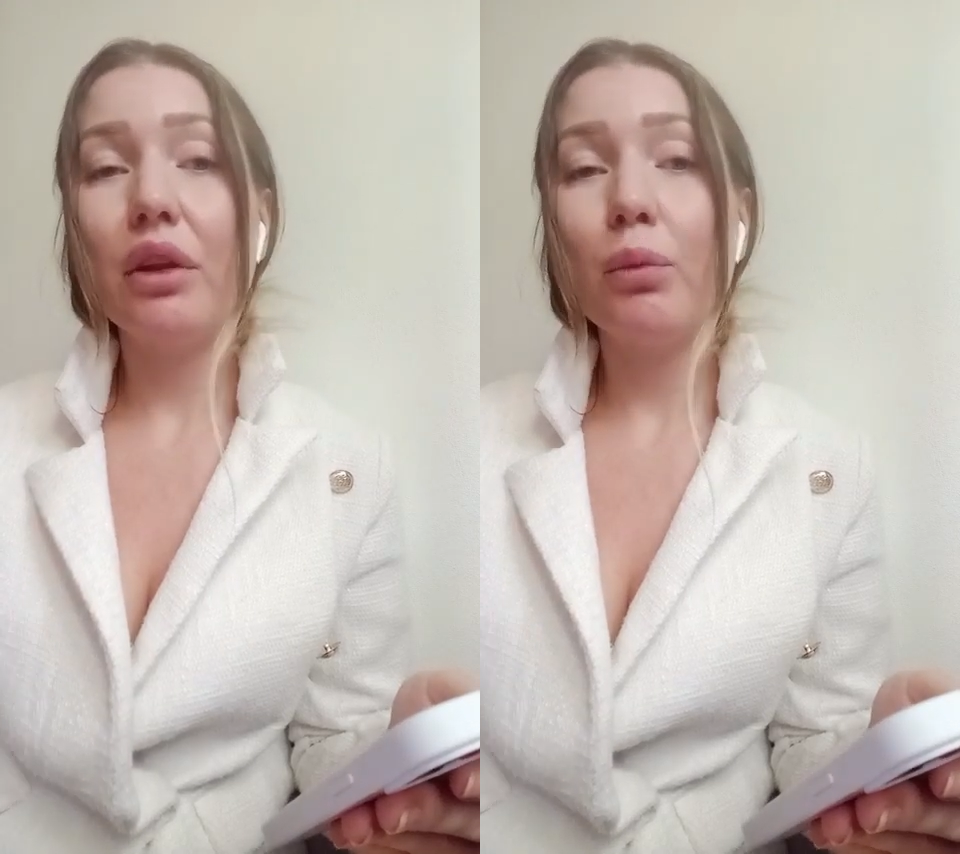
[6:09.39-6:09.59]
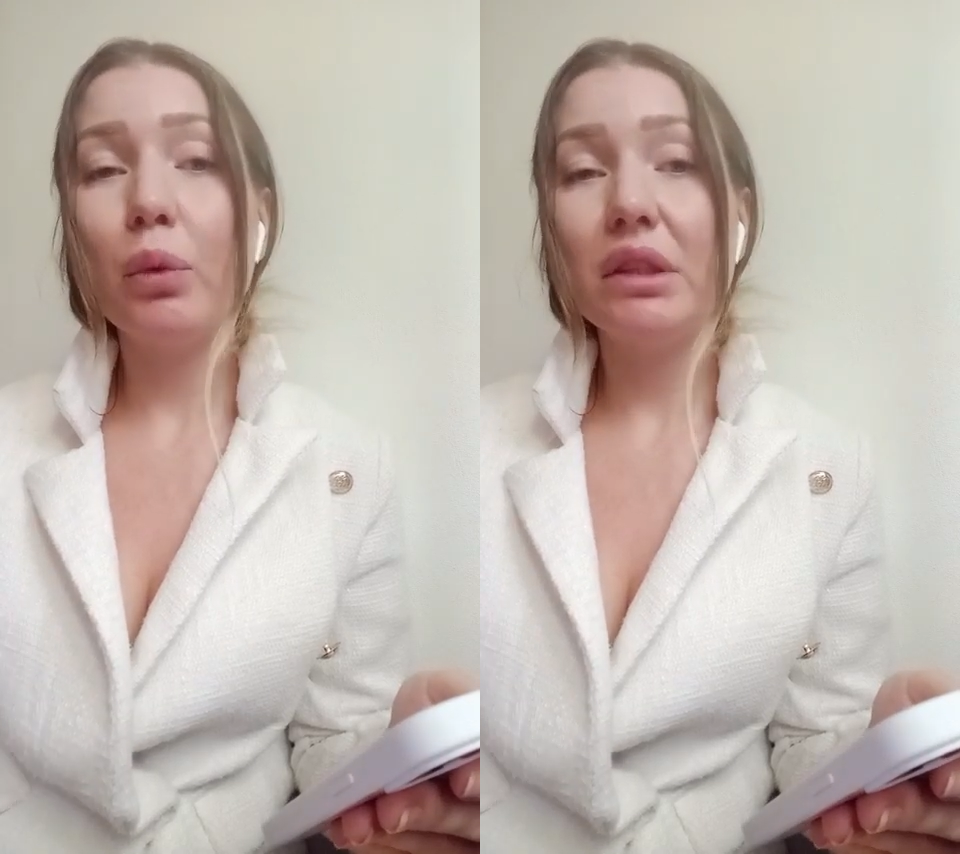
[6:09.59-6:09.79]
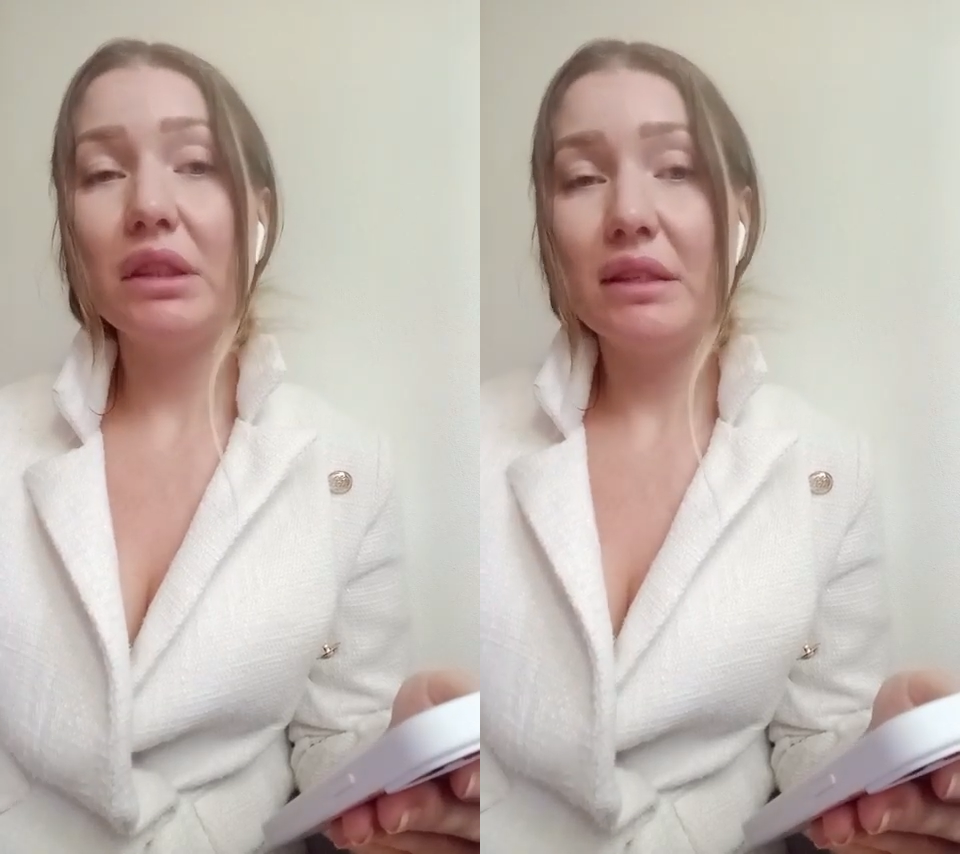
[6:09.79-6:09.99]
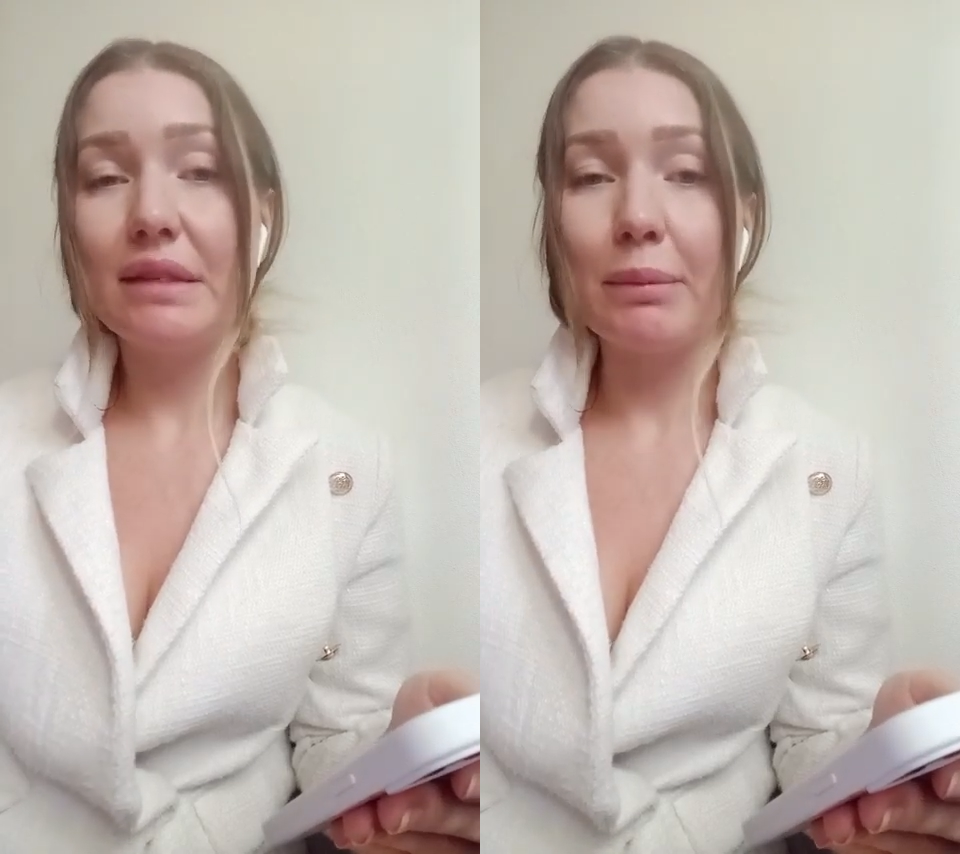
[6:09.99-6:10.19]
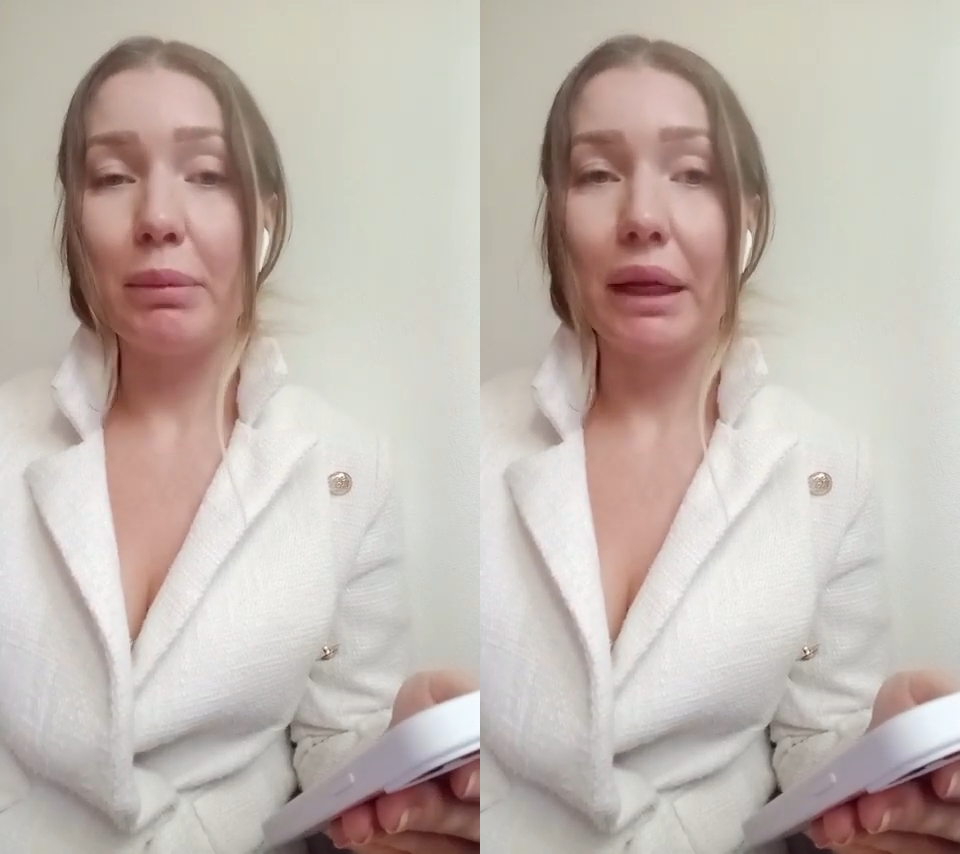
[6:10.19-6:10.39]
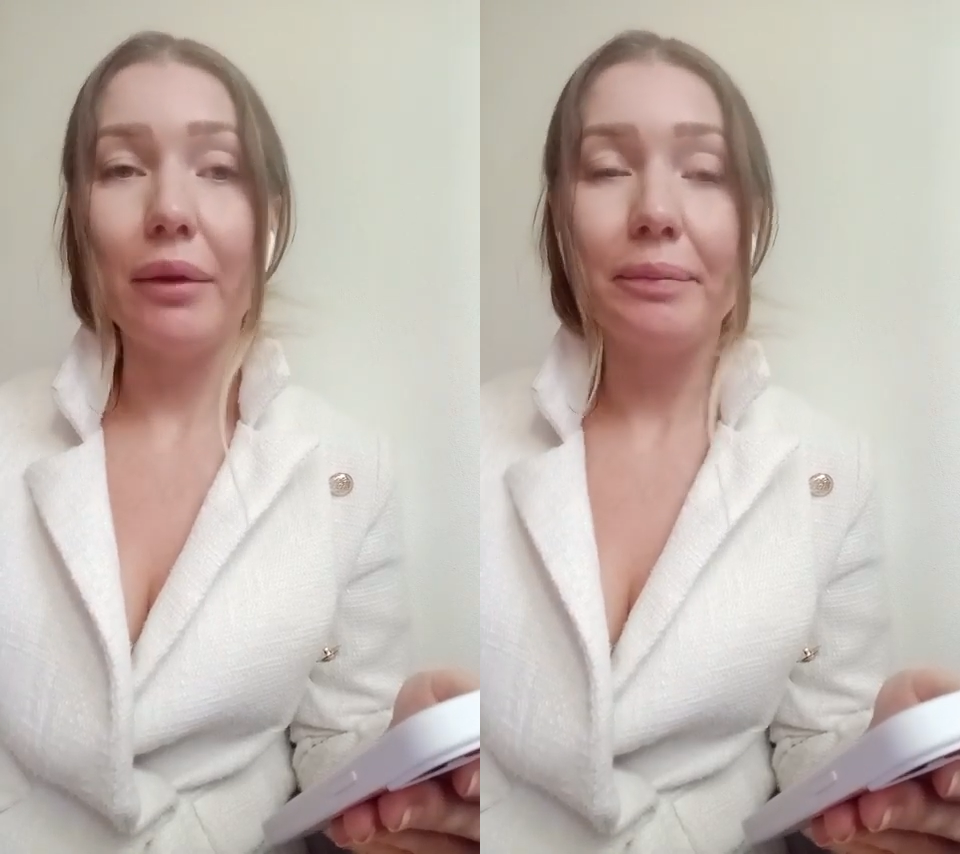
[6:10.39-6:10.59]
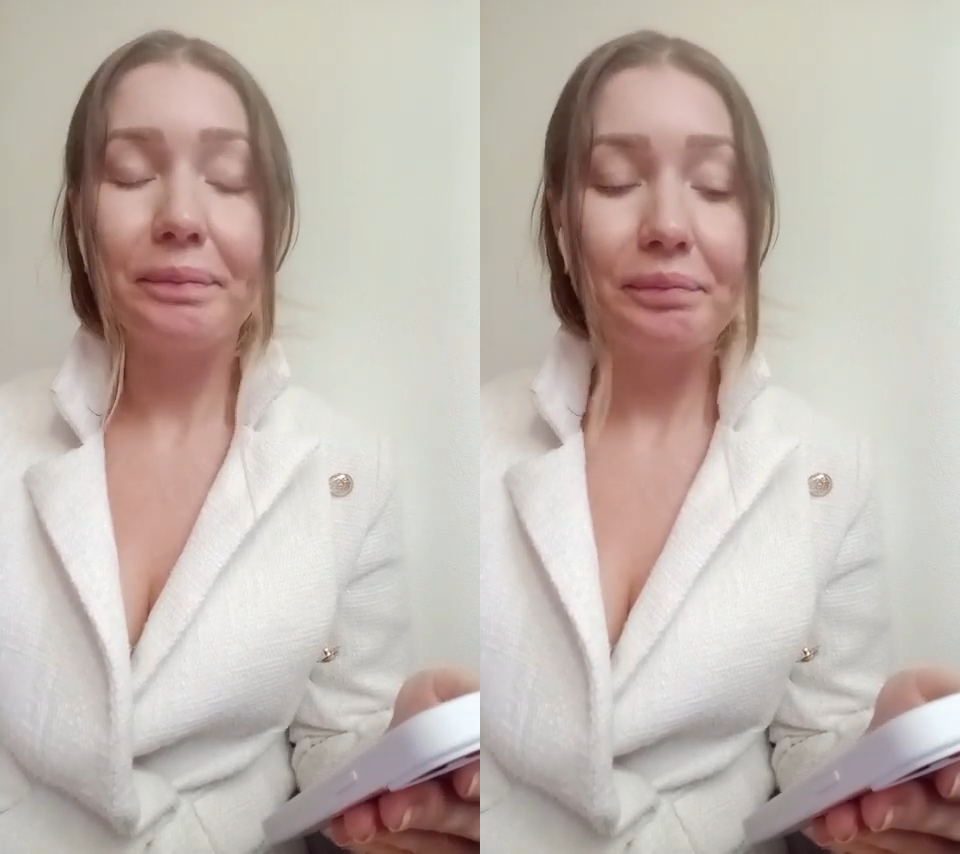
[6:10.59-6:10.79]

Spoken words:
in what discipline.